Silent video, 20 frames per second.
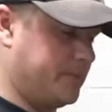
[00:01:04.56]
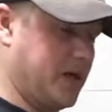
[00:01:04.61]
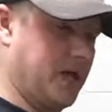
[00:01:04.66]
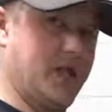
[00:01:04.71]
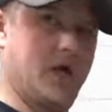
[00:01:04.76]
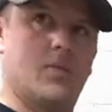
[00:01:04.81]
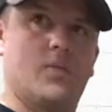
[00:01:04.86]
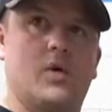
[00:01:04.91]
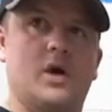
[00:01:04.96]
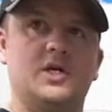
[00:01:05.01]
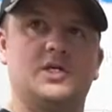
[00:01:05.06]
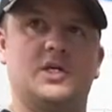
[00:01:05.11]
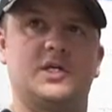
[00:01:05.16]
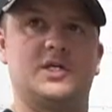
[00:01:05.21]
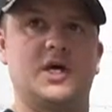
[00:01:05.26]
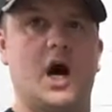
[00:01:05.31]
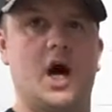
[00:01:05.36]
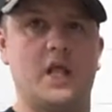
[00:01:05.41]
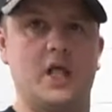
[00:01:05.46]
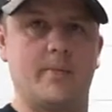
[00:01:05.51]
And then once
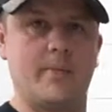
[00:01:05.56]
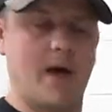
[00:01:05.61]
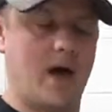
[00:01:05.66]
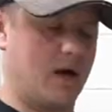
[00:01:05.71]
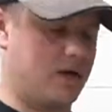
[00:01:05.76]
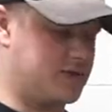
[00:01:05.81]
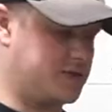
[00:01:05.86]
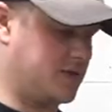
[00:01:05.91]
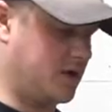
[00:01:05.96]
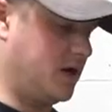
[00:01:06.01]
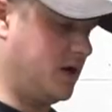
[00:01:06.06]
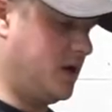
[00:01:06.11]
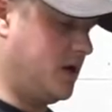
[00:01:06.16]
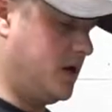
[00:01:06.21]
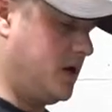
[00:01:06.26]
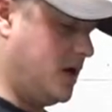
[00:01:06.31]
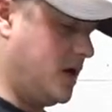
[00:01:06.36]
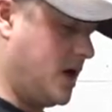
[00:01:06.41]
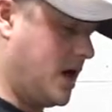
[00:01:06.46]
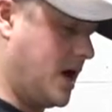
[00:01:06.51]
it's on the balancer
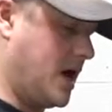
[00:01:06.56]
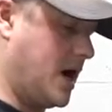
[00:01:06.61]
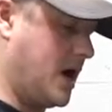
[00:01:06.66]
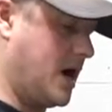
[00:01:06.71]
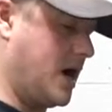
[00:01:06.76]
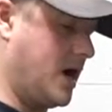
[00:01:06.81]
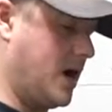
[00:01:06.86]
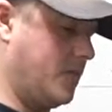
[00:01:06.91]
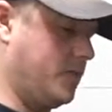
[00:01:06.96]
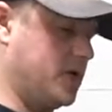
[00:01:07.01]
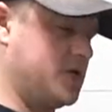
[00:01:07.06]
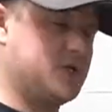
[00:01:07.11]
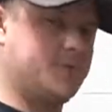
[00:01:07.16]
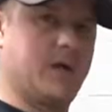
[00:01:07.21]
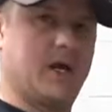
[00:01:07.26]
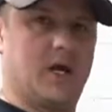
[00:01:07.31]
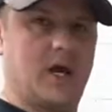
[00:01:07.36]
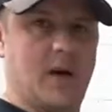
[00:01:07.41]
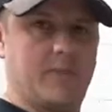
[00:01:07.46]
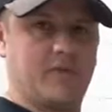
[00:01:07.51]
and we
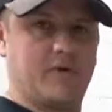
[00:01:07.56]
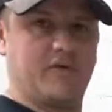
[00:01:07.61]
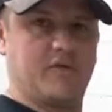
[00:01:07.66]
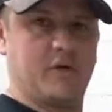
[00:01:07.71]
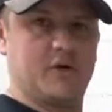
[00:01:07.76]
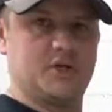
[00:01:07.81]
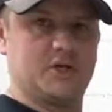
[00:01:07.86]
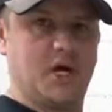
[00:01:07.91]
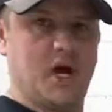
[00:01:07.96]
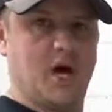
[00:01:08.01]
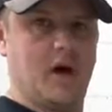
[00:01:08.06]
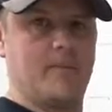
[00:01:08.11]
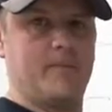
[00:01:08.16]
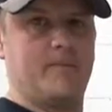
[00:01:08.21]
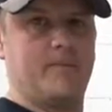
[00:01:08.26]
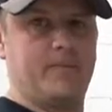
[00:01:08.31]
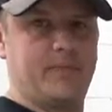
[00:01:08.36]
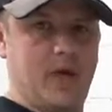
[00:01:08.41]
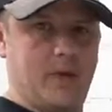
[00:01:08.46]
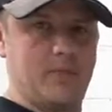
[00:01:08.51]
spin it up the first time,
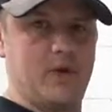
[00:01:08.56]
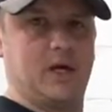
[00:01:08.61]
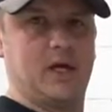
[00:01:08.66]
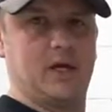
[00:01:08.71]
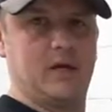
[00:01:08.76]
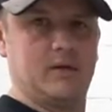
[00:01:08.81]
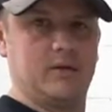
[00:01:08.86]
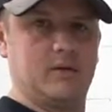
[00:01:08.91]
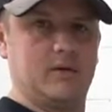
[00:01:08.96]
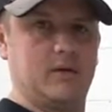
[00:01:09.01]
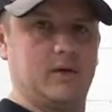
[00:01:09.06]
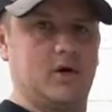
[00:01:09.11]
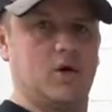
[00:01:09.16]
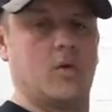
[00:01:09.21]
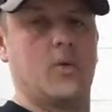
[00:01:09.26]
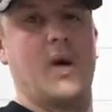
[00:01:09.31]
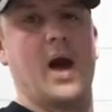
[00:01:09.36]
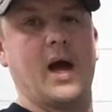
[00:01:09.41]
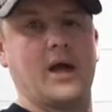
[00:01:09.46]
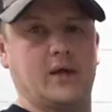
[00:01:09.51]
then we can
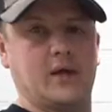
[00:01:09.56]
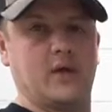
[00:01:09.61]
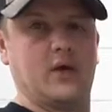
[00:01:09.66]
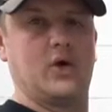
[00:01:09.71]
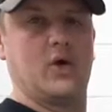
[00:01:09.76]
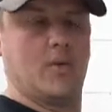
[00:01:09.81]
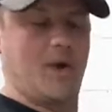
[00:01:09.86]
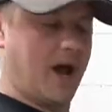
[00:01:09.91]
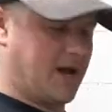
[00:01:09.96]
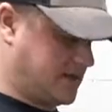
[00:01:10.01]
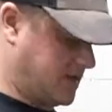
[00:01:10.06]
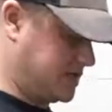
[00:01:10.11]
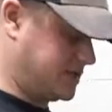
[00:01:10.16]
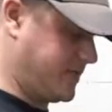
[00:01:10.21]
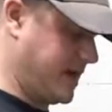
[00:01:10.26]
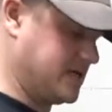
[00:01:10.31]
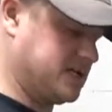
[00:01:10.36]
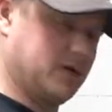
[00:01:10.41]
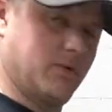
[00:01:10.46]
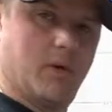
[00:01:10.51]
correct it is
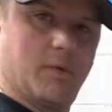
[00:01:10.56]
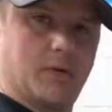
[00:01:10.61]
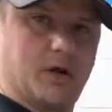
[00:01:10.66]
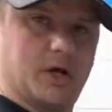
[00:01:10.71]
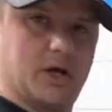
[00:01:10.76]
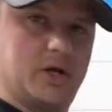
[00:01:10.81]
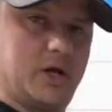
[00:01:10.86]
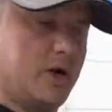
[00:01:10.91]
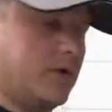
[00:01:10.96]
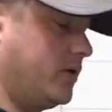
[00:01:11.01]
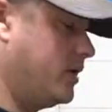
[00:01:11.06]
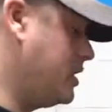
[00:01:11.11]
basically what we're gonna do.